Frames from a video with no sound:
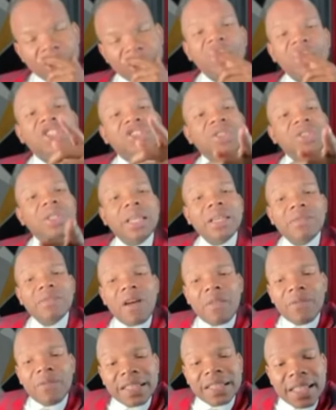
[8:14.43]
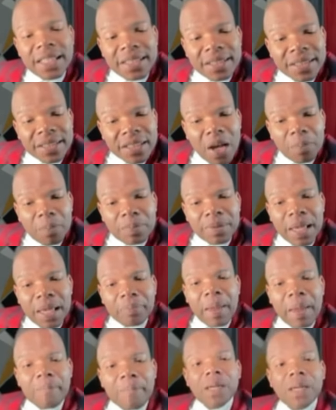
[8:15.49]
She's to leave office up
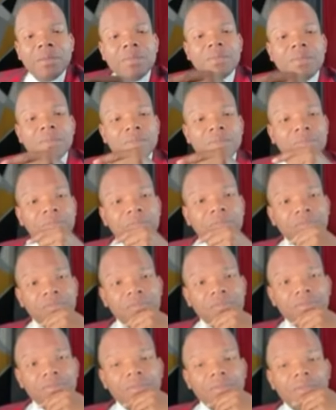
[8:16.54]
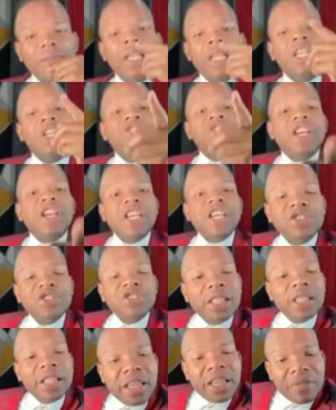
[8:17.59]
September. She is
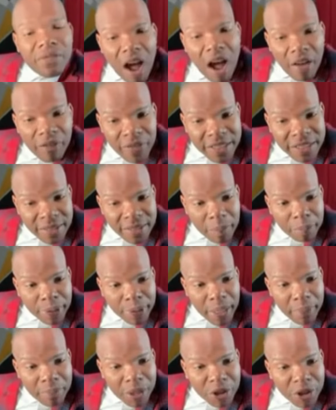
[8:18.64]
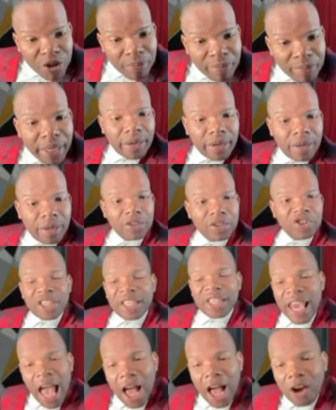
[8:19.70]
to leave office September, Jamaica. She
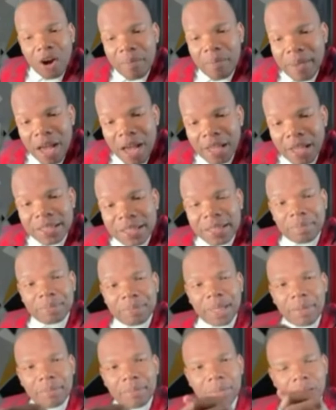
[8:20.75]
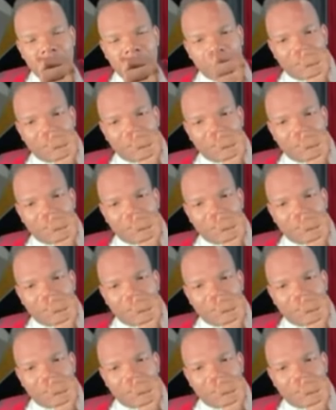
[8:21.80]
can't go beyond September.